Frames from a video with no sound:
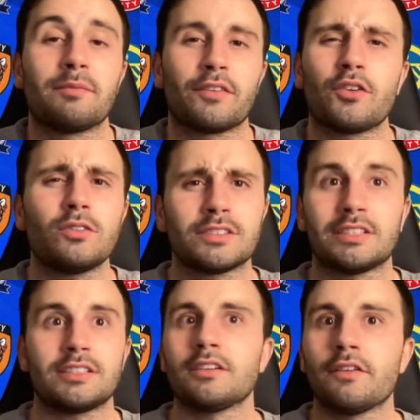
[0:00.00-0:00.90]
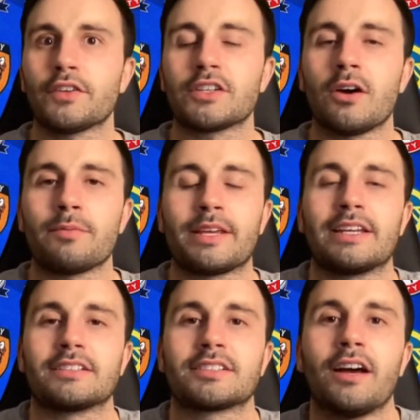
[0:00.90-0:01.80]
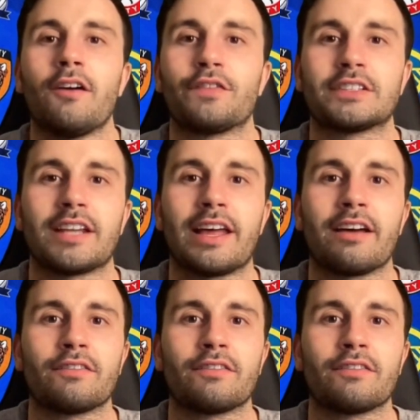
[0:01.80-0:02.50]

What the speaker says: And of course, this is another derby in itself, isn't it?